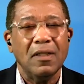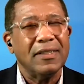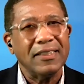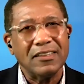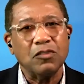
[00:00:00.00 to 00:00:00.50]

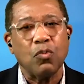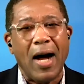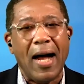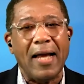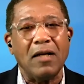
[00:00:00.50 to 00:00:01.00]
This is
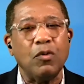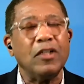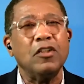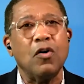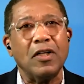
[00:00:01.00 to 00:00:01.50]
why
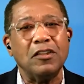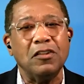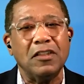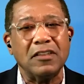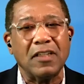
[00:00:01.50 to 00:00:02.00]
we're going to
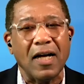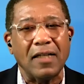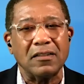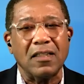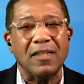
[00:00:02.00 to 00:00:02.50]

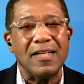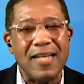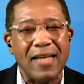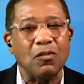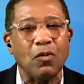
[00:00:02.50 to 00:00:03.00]
discuss the
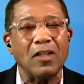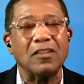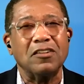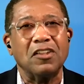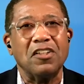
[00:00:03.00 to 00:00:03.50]
network
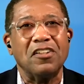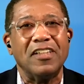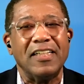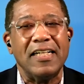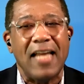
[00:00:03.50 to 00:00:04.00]

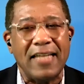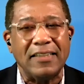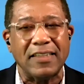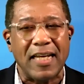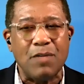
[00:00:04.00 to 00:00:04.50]
security
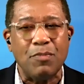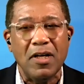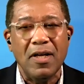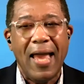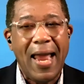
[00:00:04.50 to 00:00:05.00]
landscape
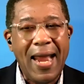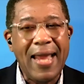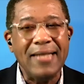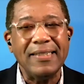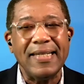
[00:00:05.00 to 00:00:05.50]

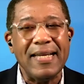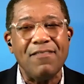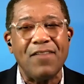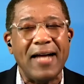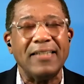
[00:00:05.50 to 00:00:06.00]
and key
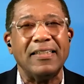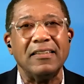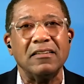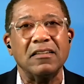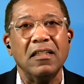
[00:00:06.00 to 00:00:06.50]

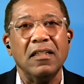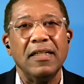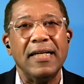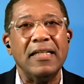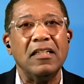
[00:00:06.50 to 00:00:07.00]
findings
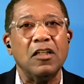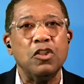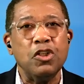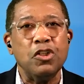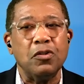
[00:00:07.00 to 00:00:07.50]
in the
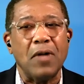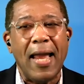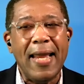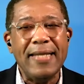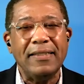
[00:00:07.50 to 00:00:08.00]
new
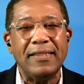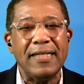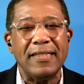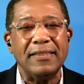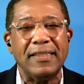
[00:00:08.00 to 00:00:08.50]
AT&T
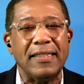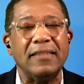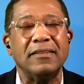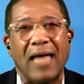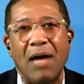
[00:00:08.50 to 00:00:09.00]

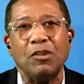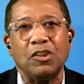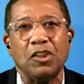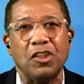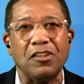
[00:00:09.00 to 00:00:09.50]

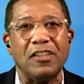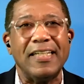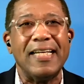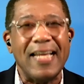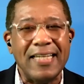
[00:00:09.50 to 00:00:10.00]

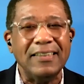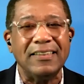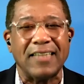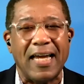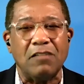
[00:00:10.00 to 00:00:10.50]
Cybersecurity
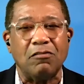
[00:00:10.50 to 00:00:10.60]
Insights